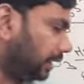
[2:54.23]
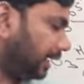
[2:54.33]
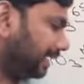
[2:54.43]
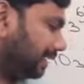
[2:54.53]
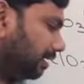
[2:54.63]

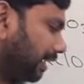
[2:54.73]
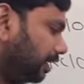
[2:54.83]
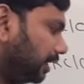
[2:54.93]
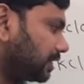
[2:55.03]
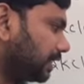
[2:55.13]

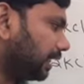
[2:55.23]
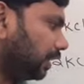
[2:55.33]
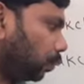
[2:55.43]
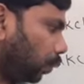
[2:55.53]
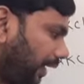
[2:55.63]
Energy
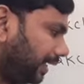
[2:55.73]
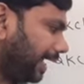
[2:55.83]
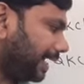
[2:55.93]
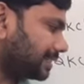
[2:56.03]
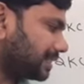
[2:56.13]
in
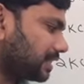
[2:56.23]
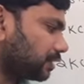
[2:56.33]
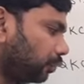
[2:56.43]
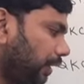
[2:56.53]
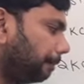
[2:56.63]
y-axis
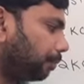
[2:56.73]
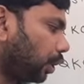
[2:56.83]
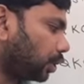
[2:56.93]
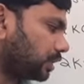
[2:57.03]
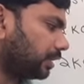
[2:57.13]
we
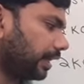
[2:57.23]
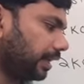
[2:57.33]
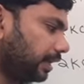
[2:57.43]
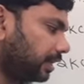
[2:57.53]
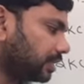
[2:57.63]
plotted
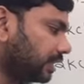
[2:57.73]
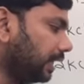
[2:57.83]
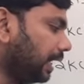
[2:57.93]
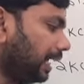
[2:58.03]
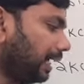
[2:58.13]
energy
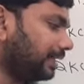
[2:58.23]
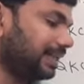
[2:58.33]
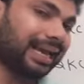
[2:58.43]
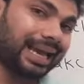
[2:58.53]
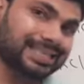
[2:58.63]
and
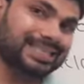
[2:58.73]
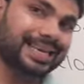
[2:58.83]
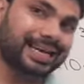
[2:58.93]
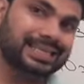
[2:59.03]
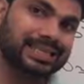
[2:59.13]
the
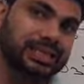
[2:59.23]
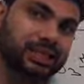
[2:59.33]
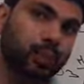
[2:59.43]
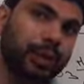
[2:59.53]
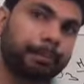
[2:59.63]

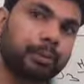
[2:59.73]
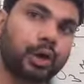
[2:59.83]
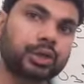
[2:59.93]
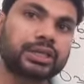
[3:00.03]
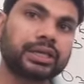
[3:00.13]
x-axis we
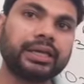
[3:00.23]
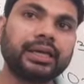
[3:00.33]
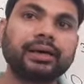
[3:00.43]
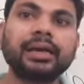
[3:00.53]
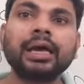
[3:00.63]
plotted
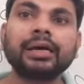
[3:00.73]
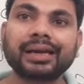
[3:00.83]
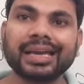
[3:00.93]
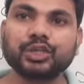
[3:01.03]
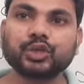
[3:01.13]
here
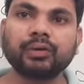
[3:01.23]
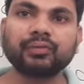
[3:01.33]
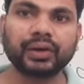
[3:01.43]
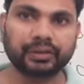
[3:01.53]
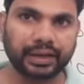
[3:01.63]
rate
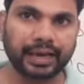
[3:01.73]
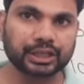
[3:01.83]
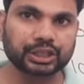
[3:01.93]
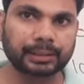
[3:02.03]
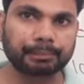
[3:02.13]
of a
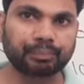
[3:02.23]
reaction.